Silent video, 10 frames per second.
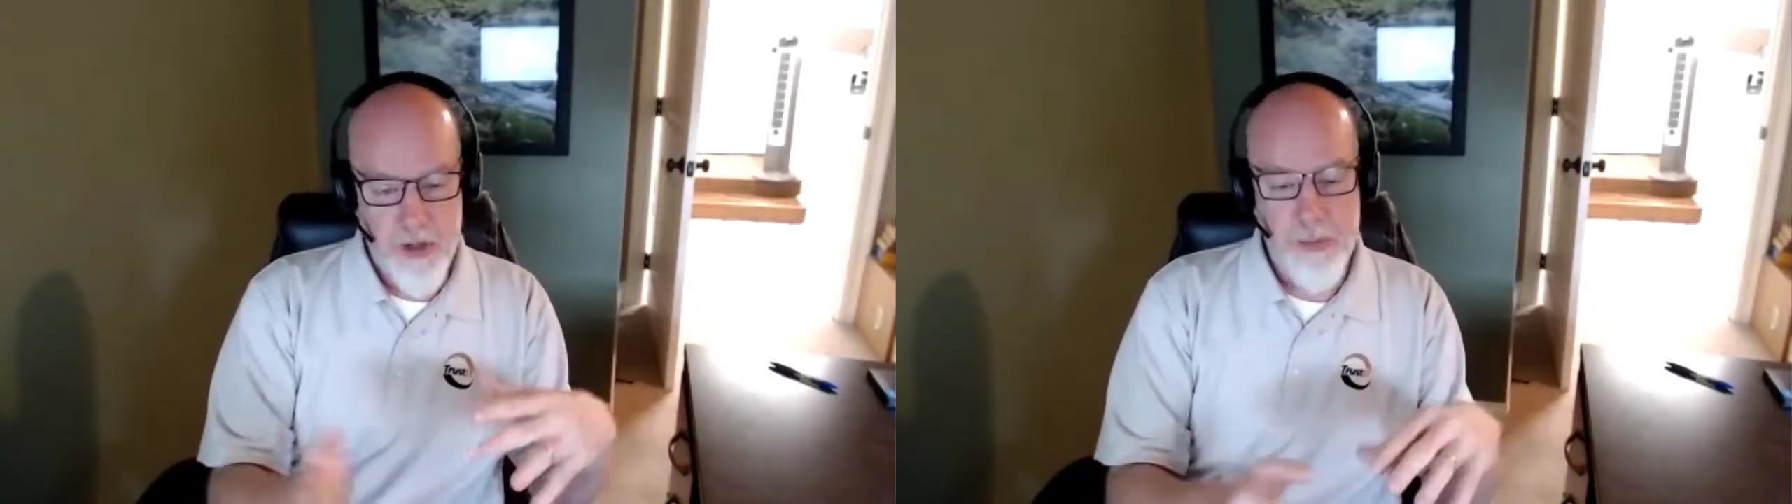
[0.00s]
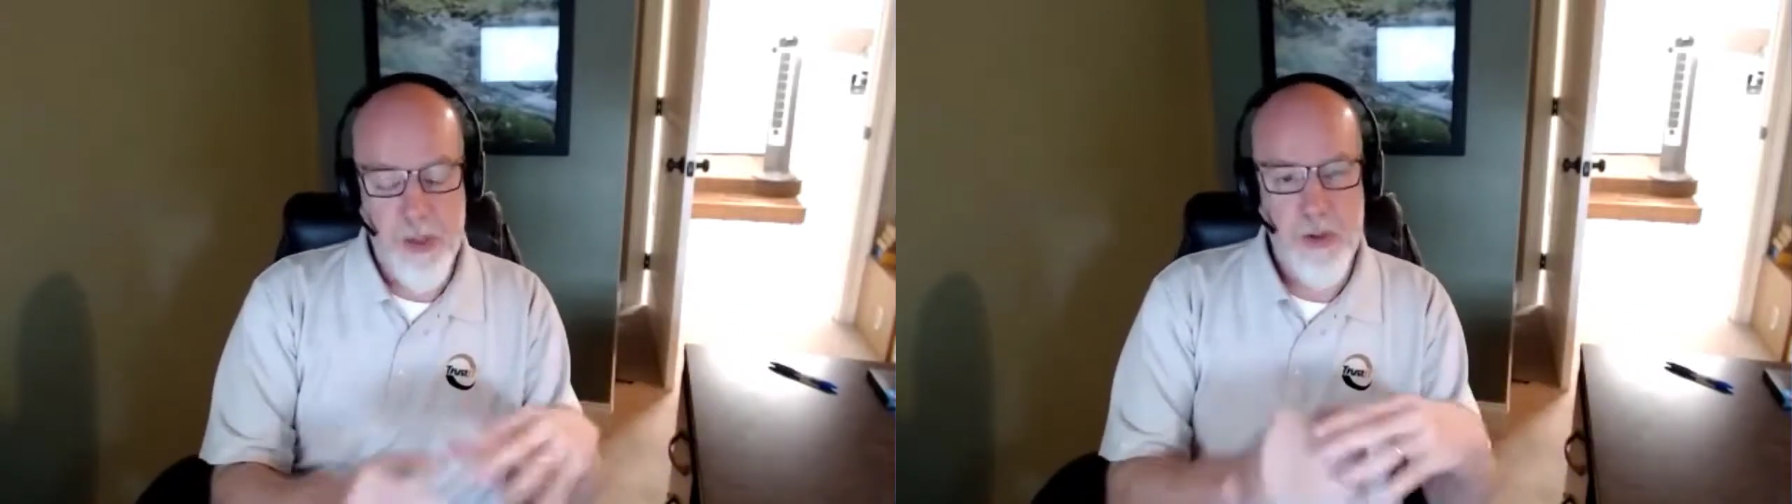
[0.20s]

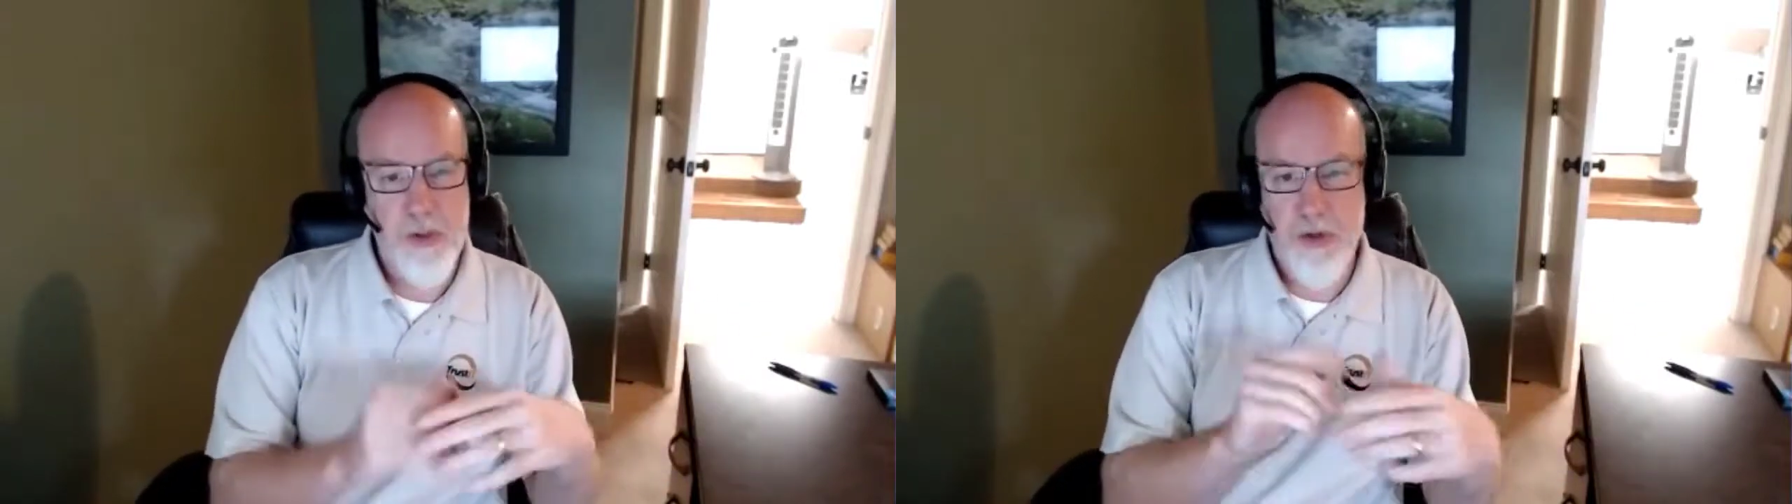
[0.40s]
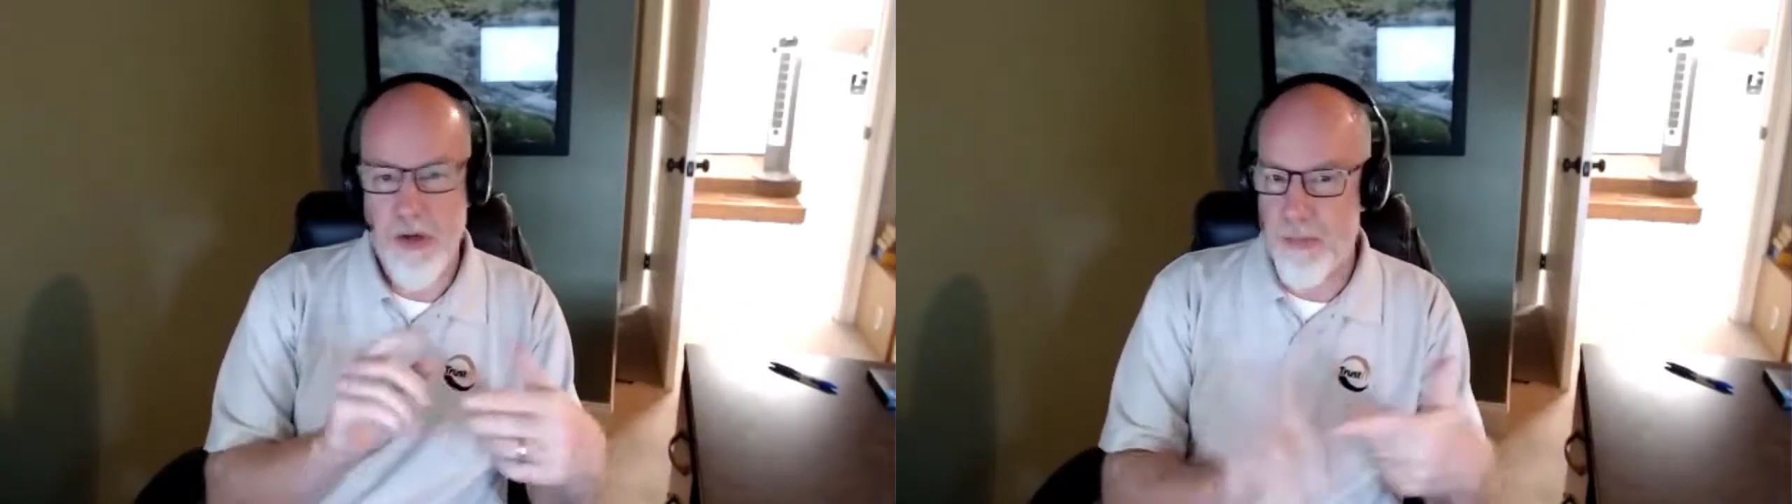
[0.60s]

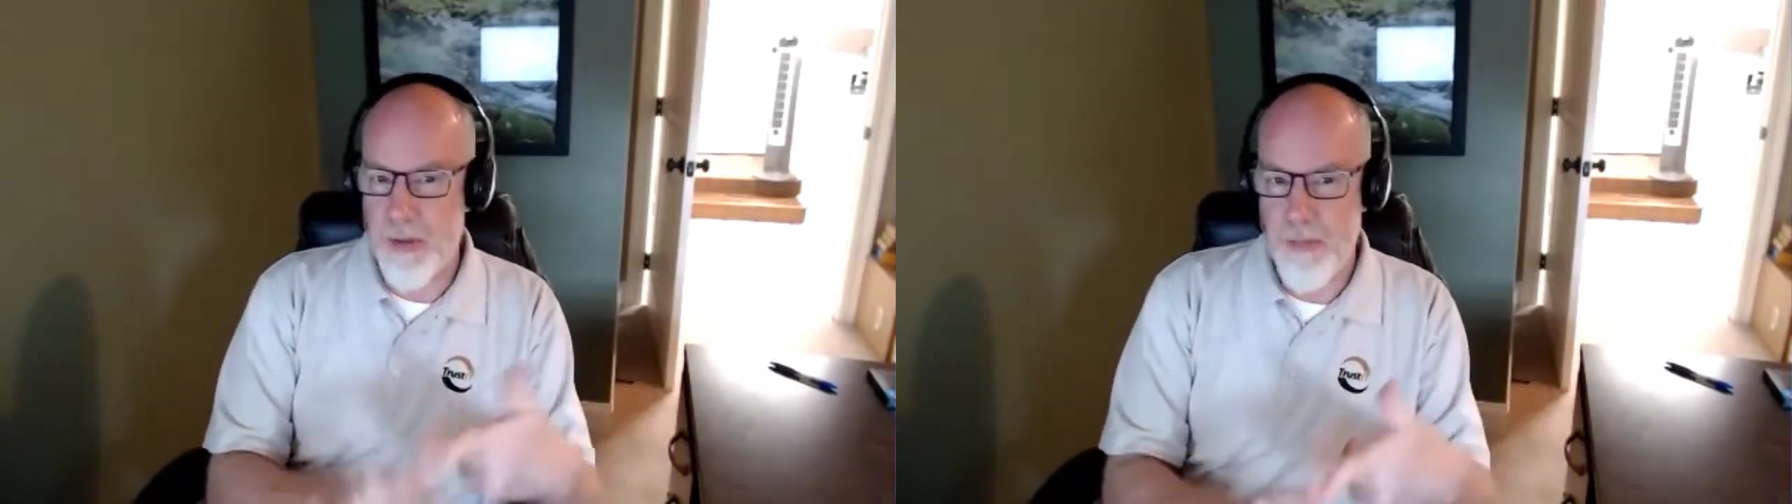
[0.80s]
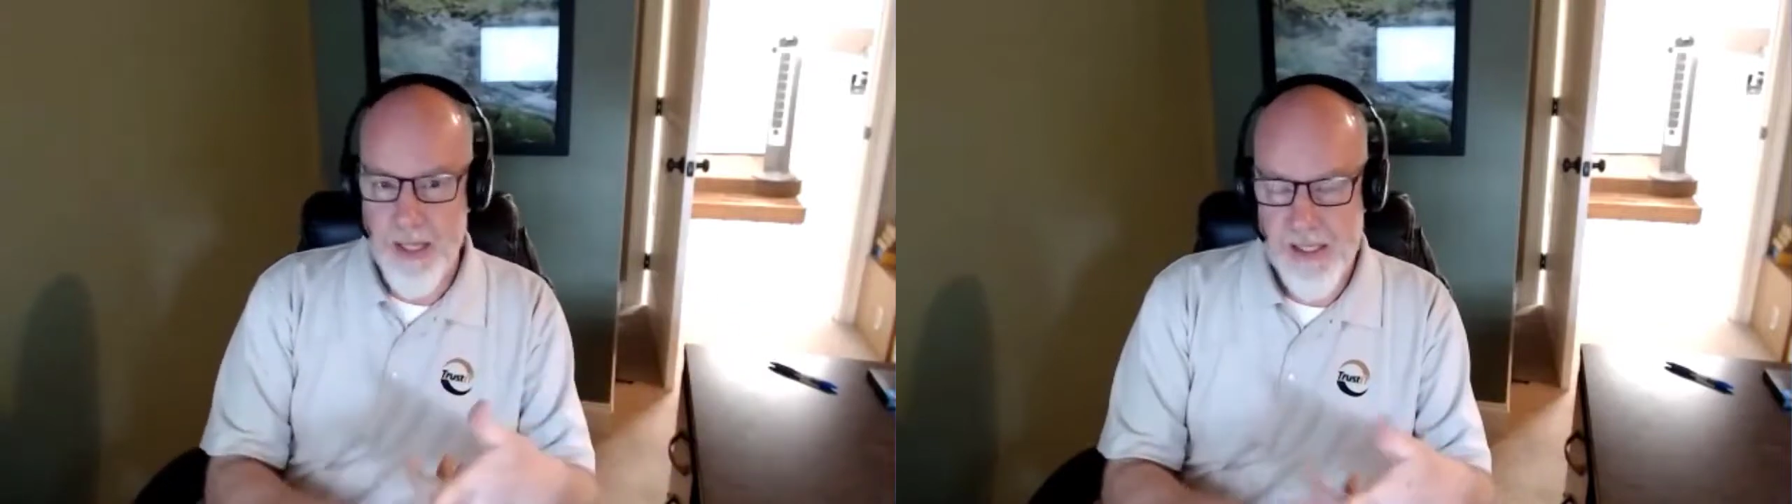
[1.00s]
computers or
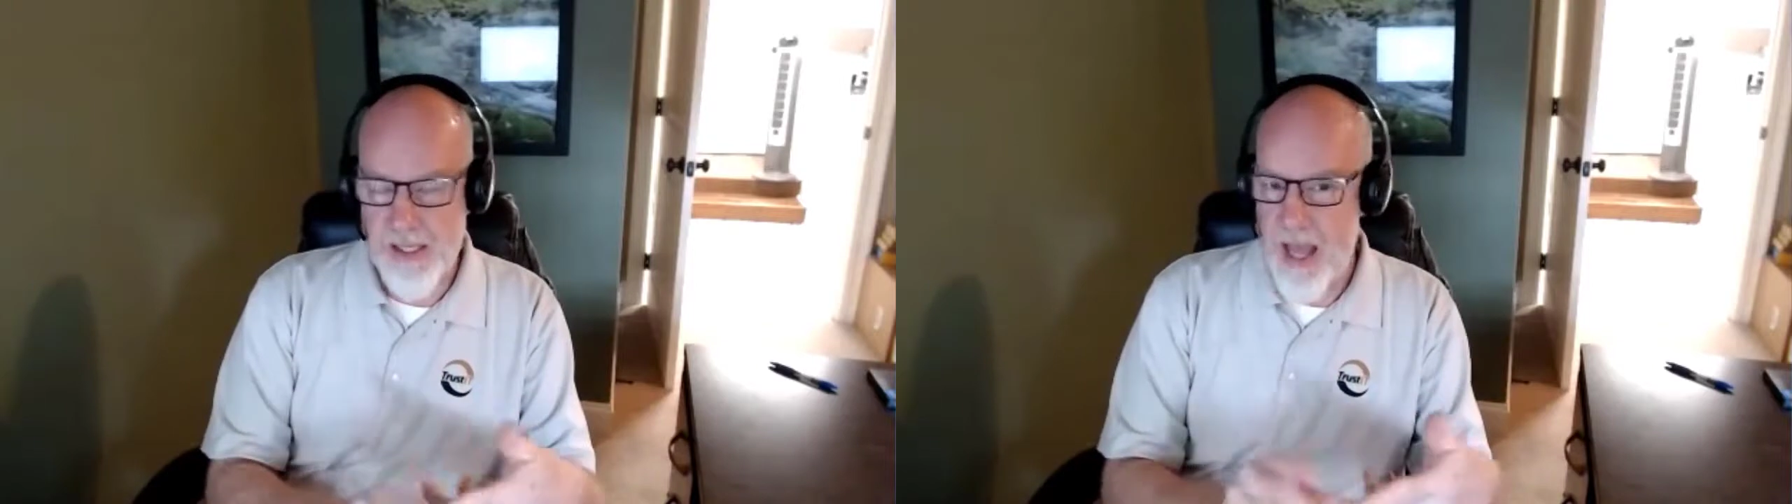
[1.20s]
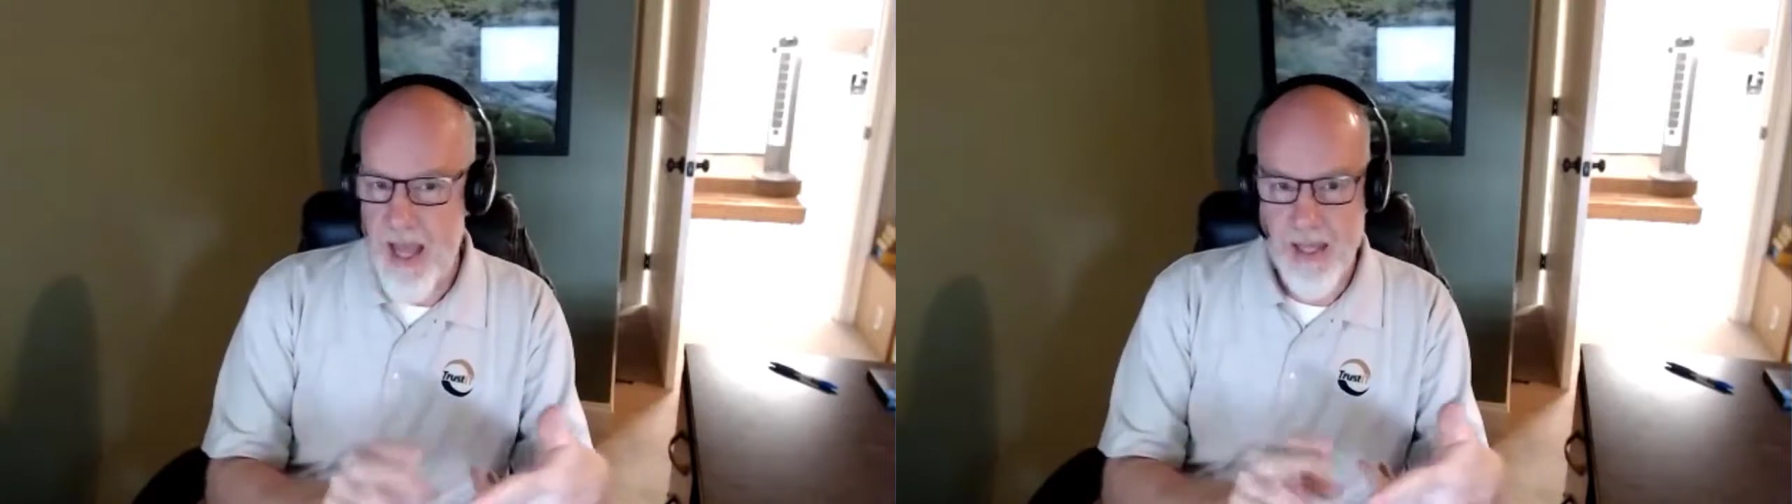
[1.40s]
implementing
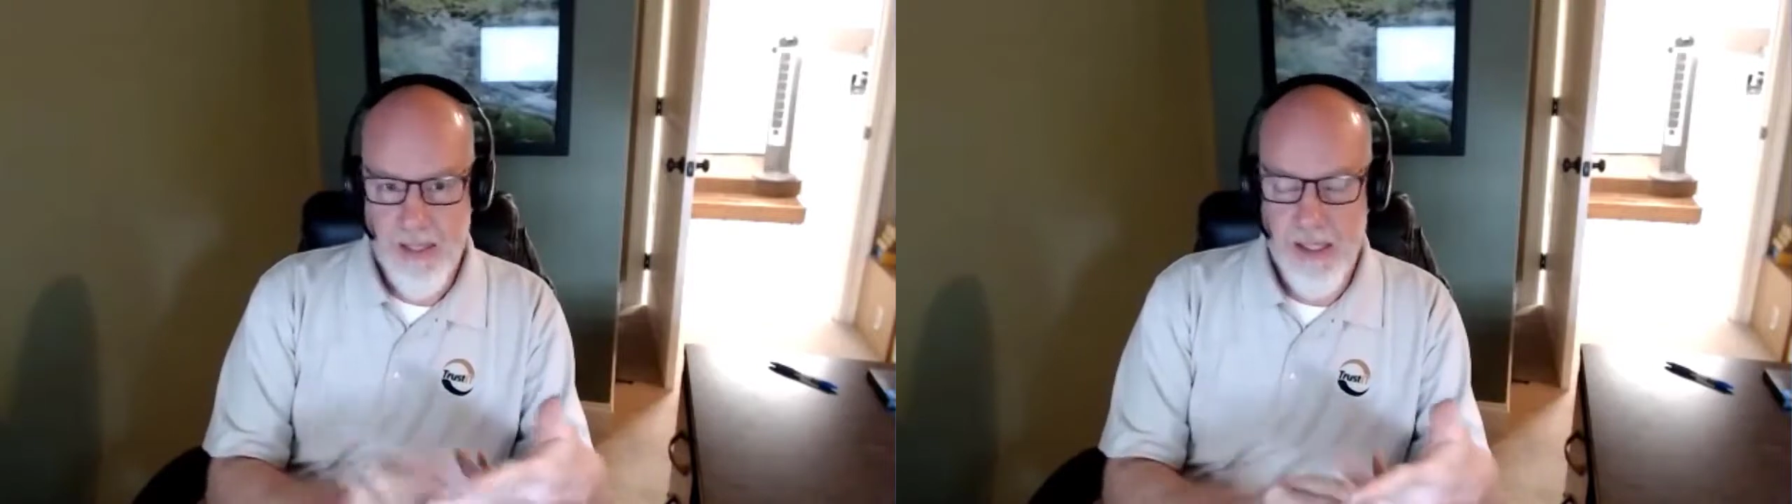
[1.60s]
Slack,